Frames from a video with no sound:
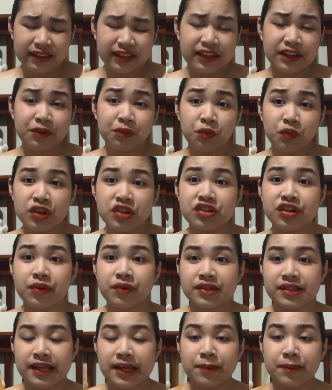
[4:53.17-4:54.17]
in which I
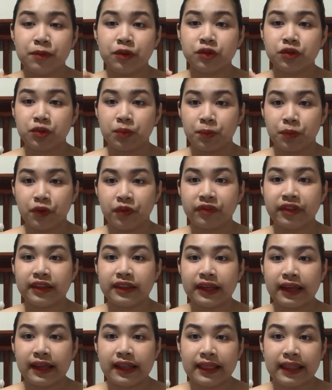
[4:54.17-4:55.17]
was able to prove that
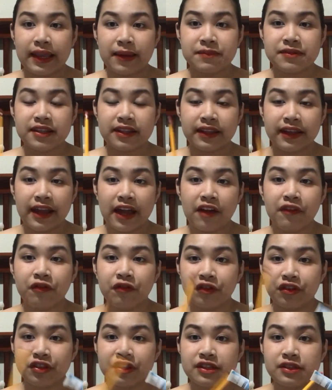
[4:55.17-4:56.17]
the claims that they have
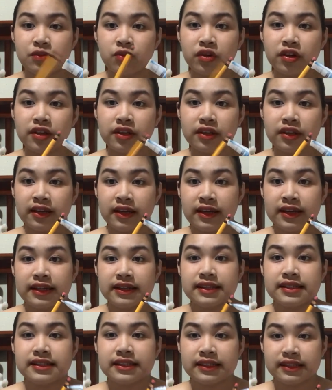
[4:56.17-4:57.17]
for this one
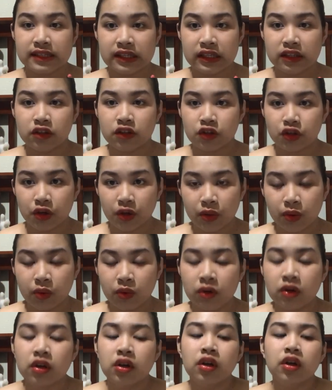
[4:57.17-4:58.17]
is indeed true,
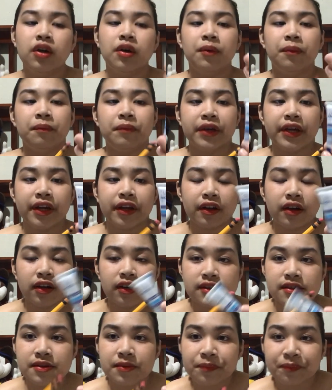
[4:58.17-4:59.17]
because